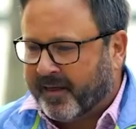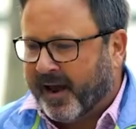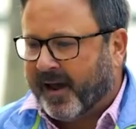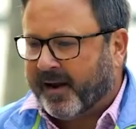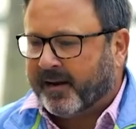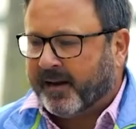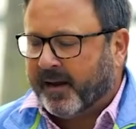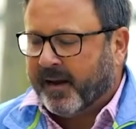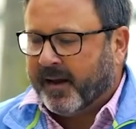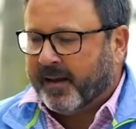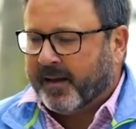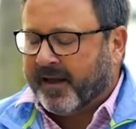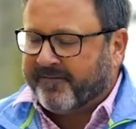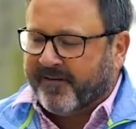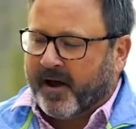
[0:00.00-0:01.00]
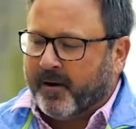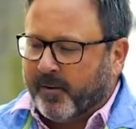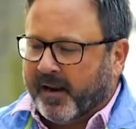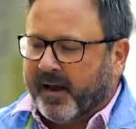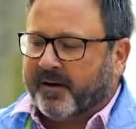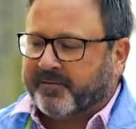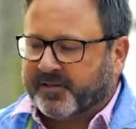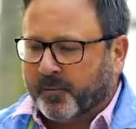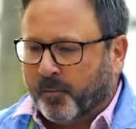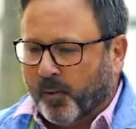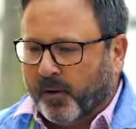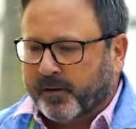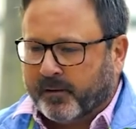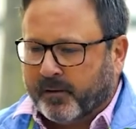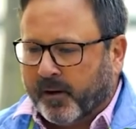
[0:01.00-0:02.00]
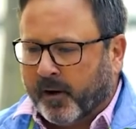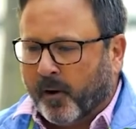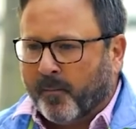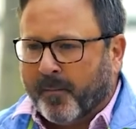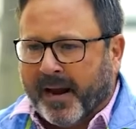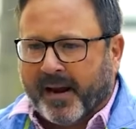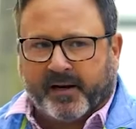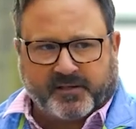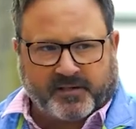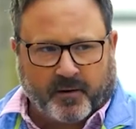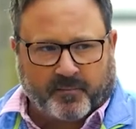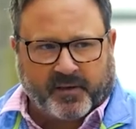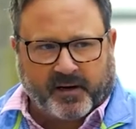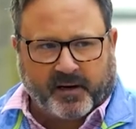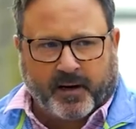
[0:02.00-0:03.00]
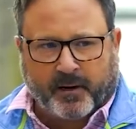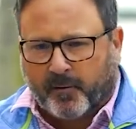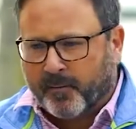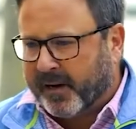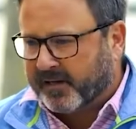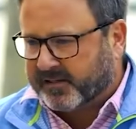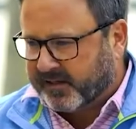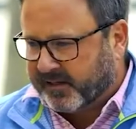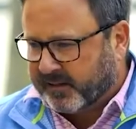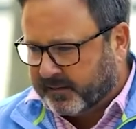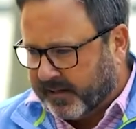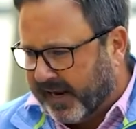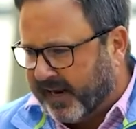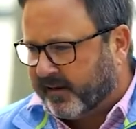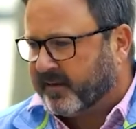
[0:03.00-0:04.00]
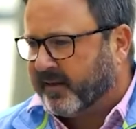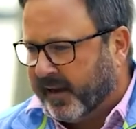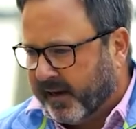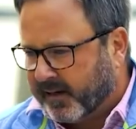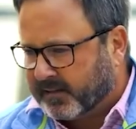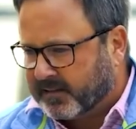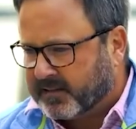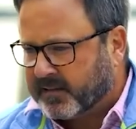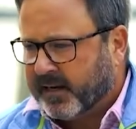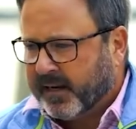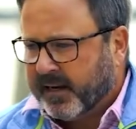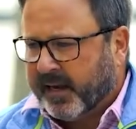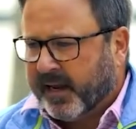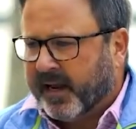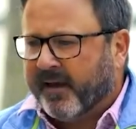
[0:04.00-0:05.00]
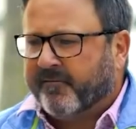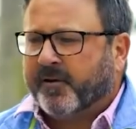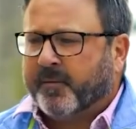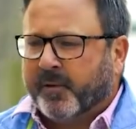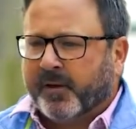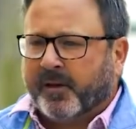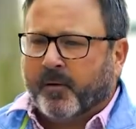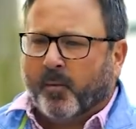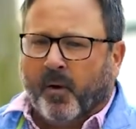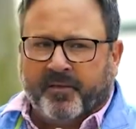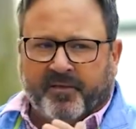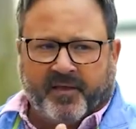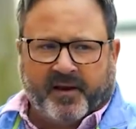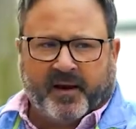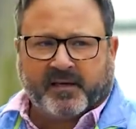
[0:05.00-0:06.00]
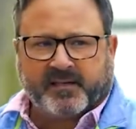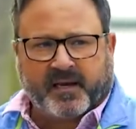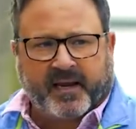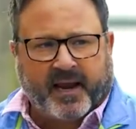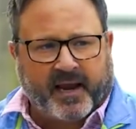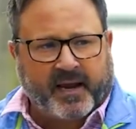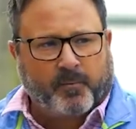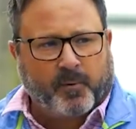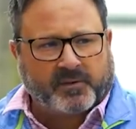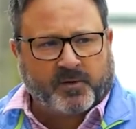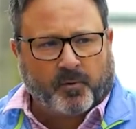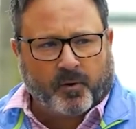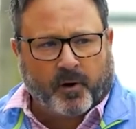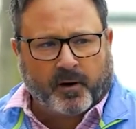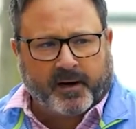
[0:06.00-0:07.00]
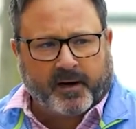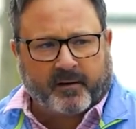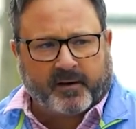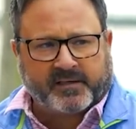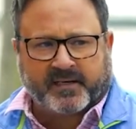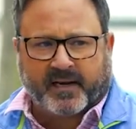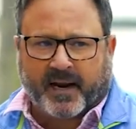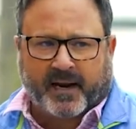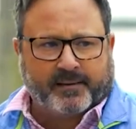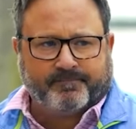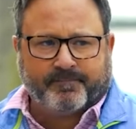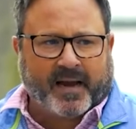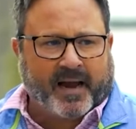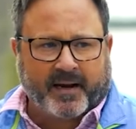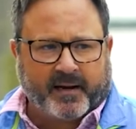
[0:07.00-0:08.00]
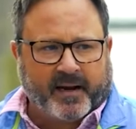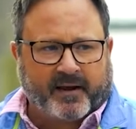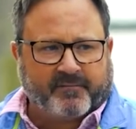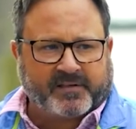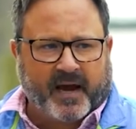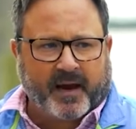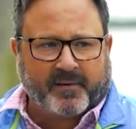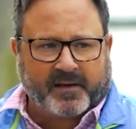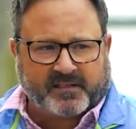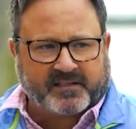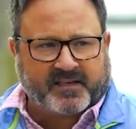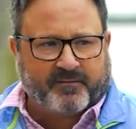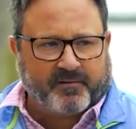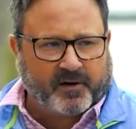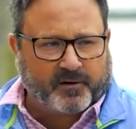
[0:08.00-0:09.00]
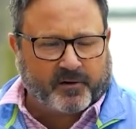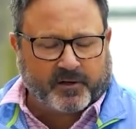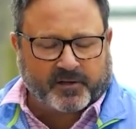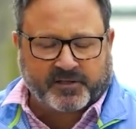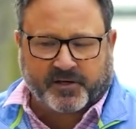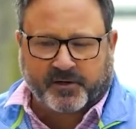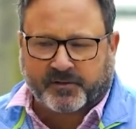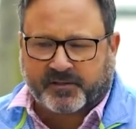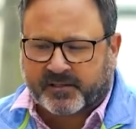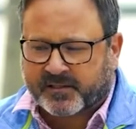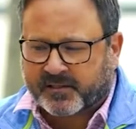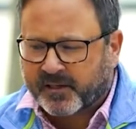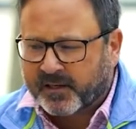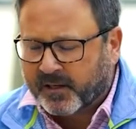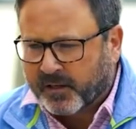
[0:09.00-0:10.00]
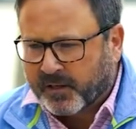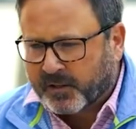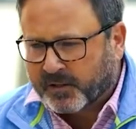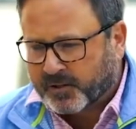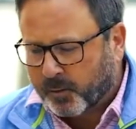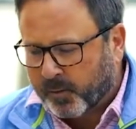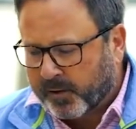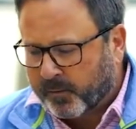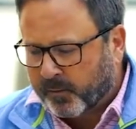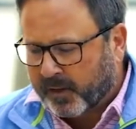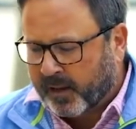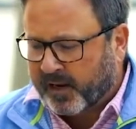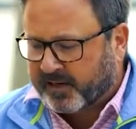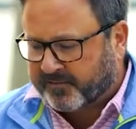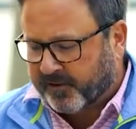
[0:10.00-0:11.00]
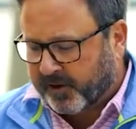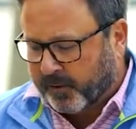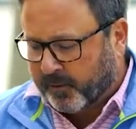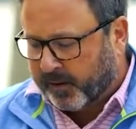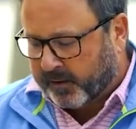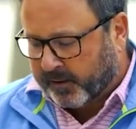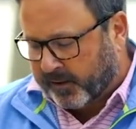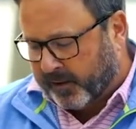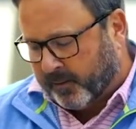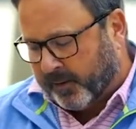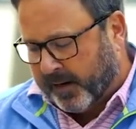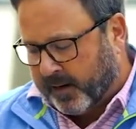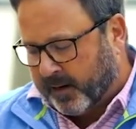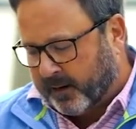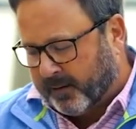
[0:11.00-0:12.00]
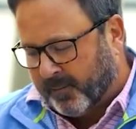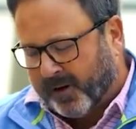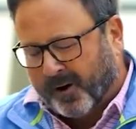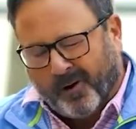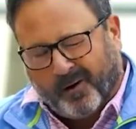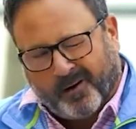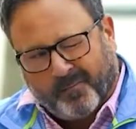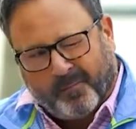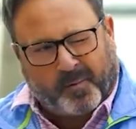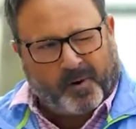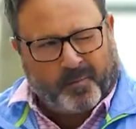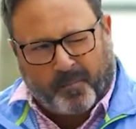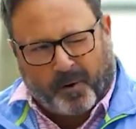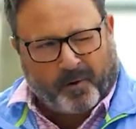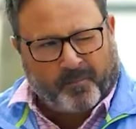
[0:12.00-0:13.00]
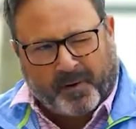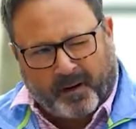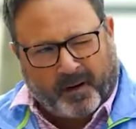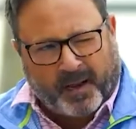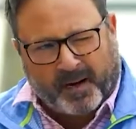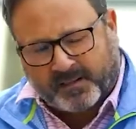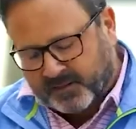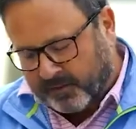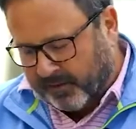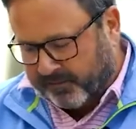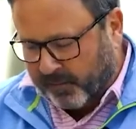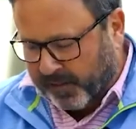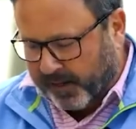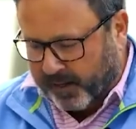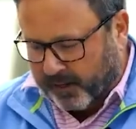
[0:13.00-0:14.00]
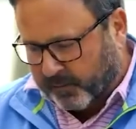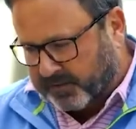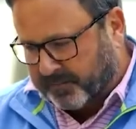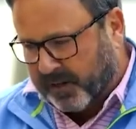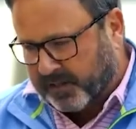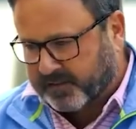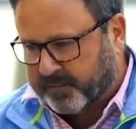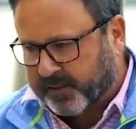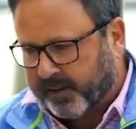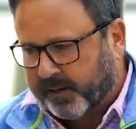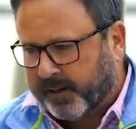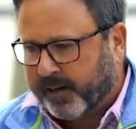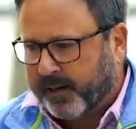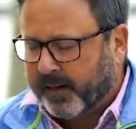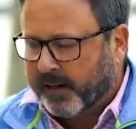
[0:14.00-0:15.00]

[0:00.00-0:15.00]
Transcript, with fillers: that if I would have someone, you know, manage something and they were managing eight things, inevitably the one thing I said, hey, what's going on here? They said, I, I didn't have time. They had seven other excuses. So we realized very quickly that we had a, we call it compartmentalized. So everyone had a responsibility.